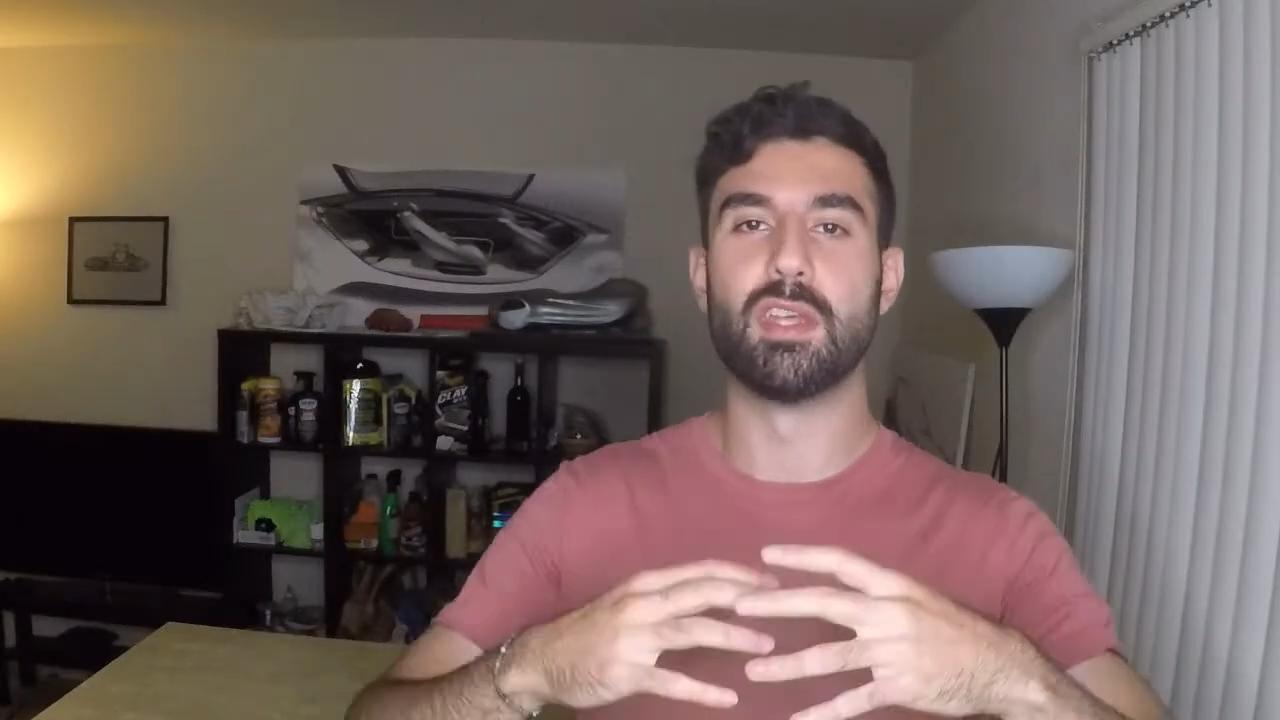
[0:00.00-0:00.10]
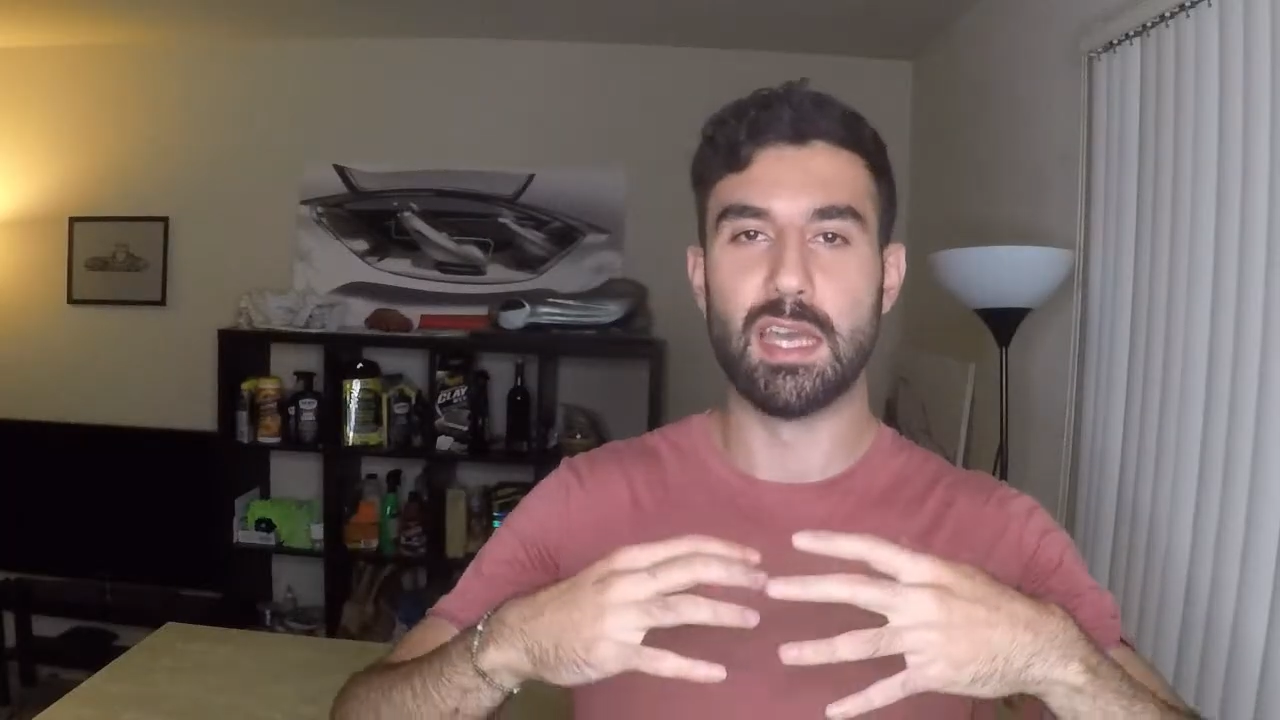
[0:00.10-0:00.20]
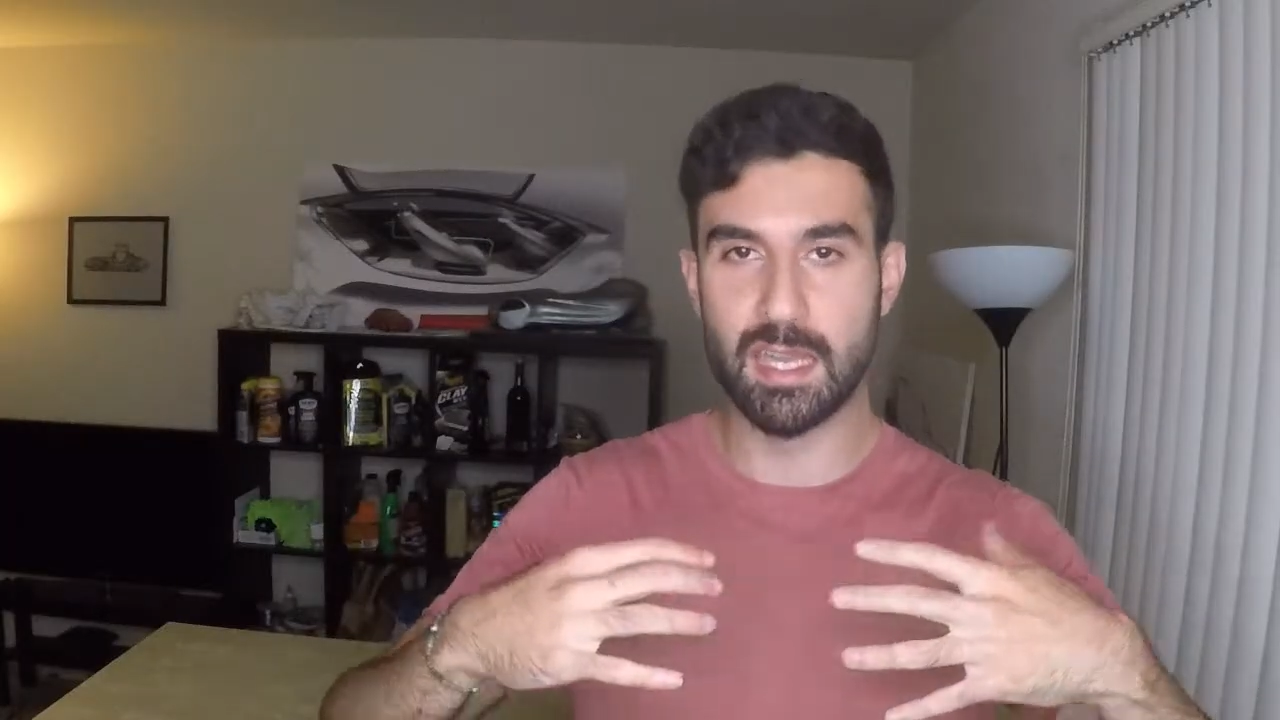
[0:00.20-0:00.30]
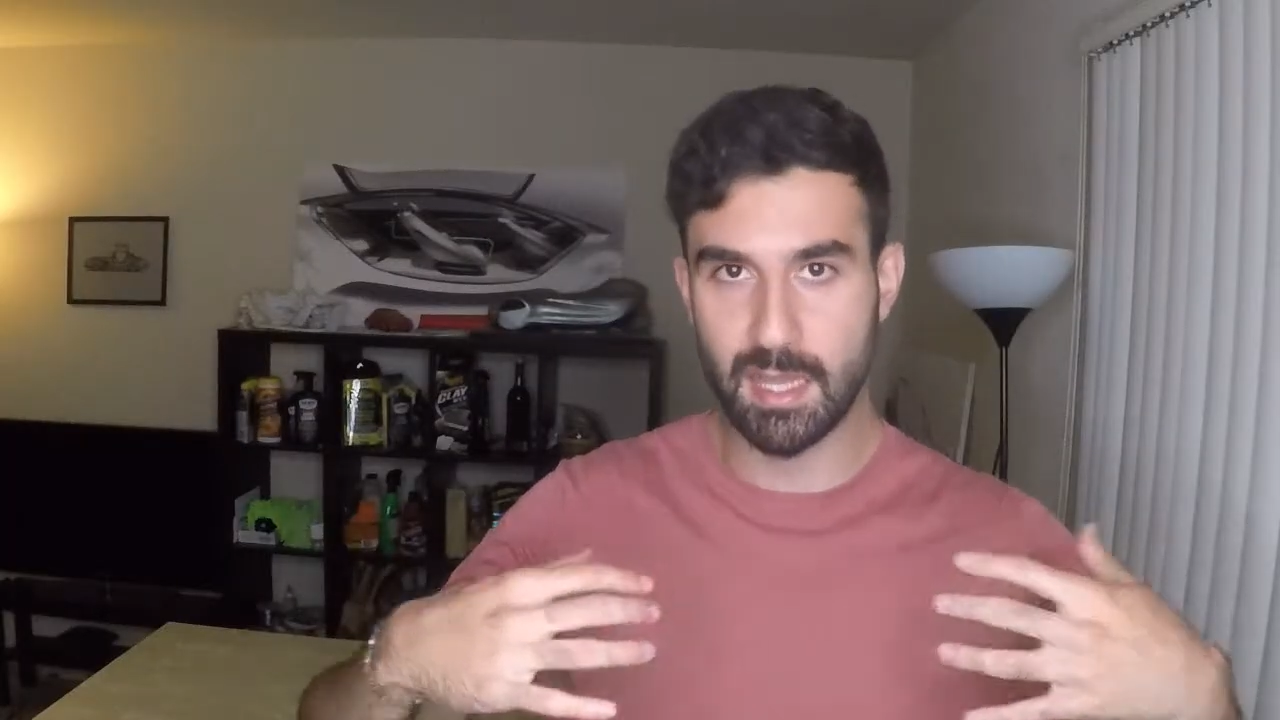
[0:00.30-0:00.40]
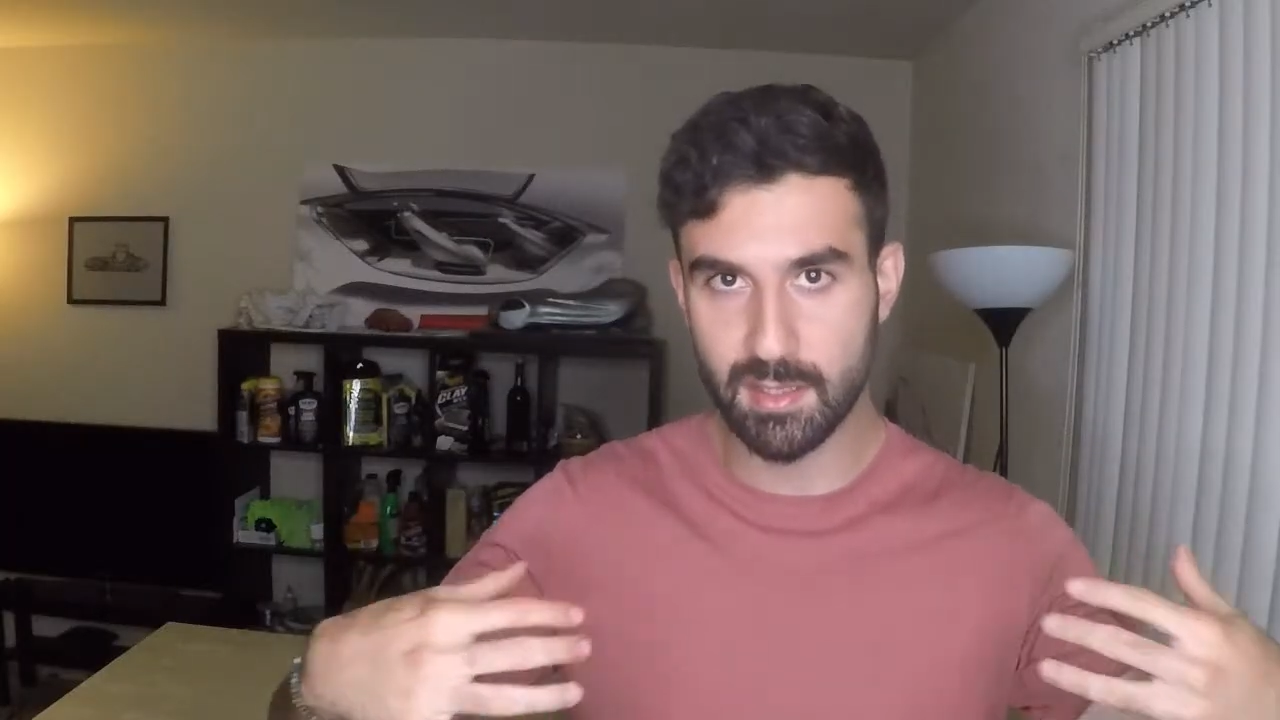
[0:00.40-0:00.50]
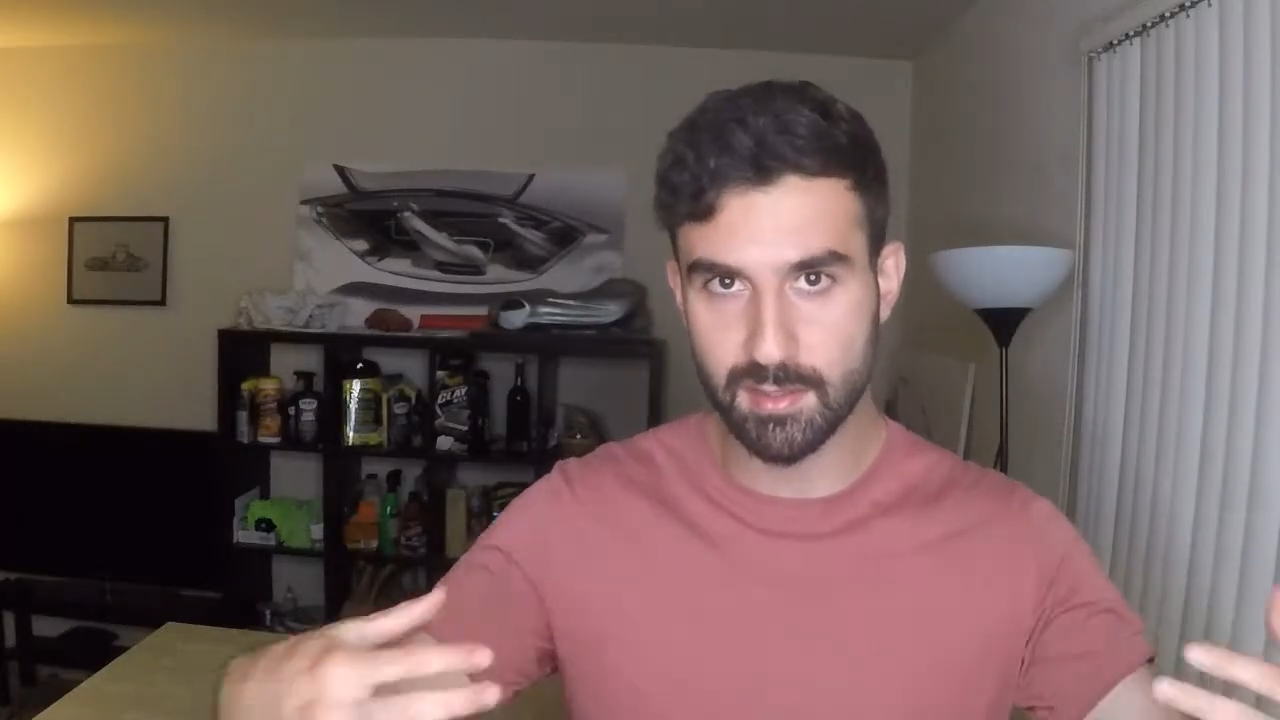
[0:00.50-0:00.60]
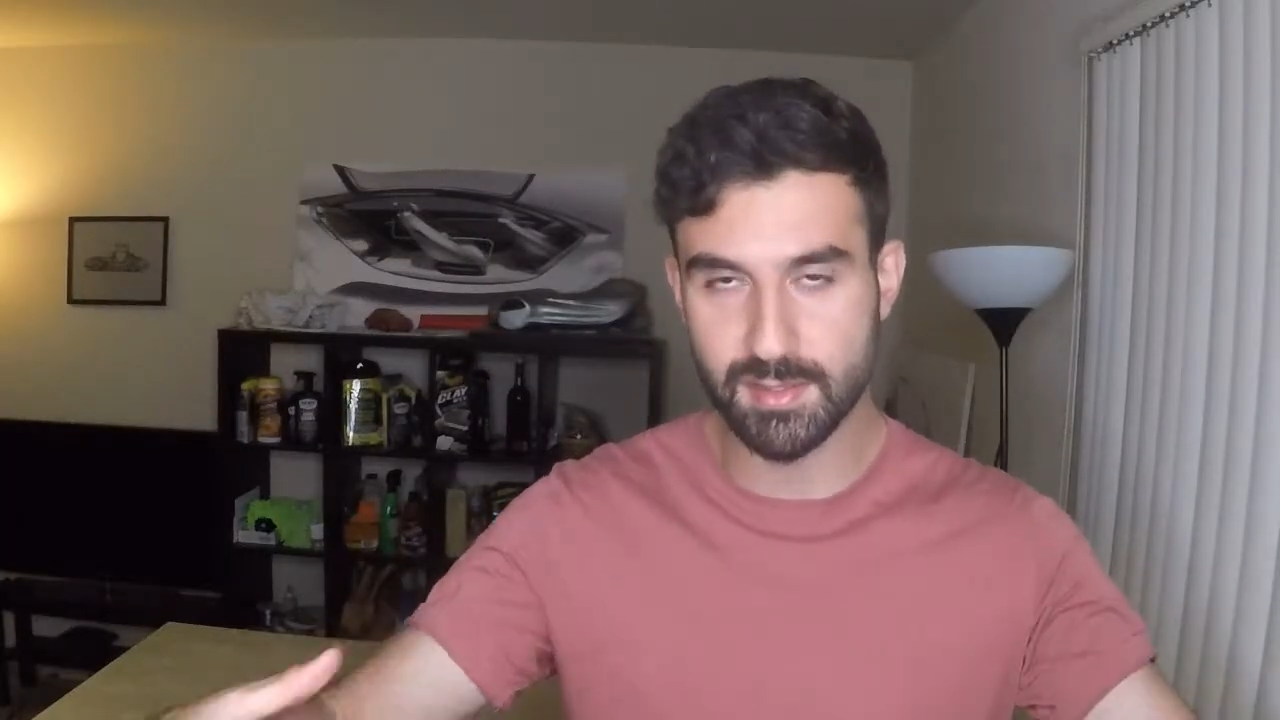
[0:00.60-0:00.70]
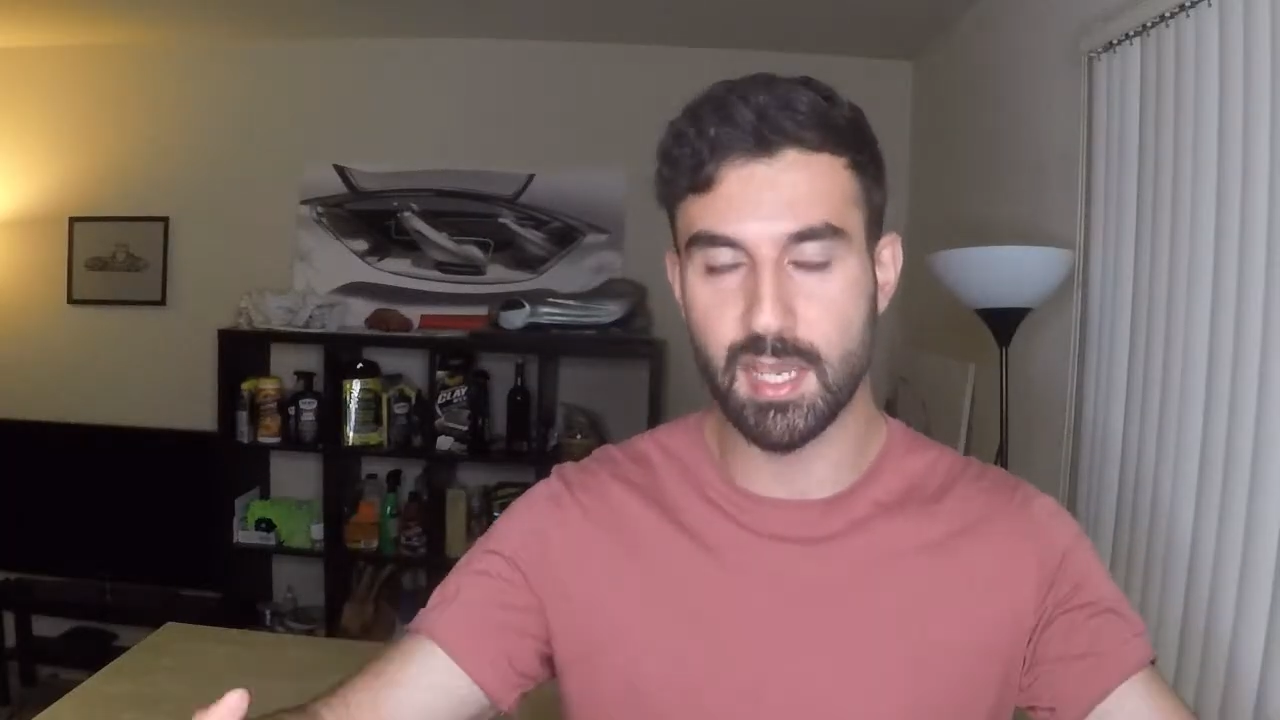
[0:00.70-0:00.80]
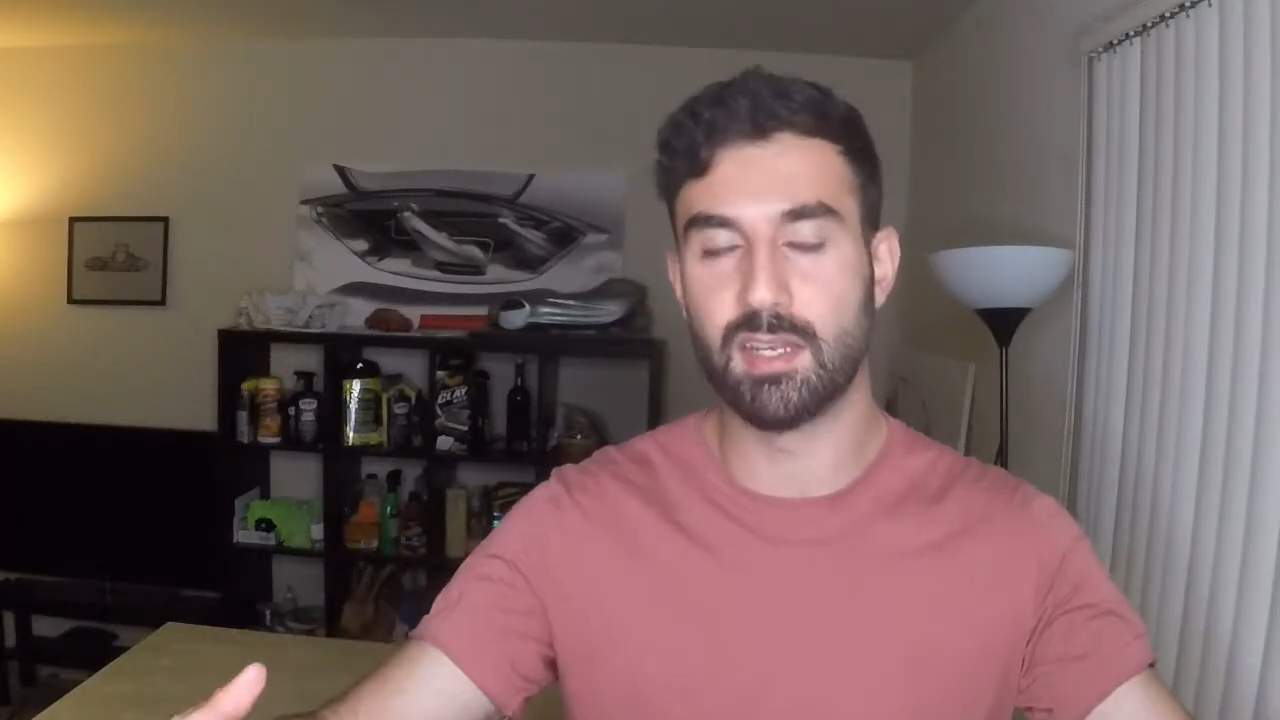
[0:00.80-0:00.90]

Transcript: again, the design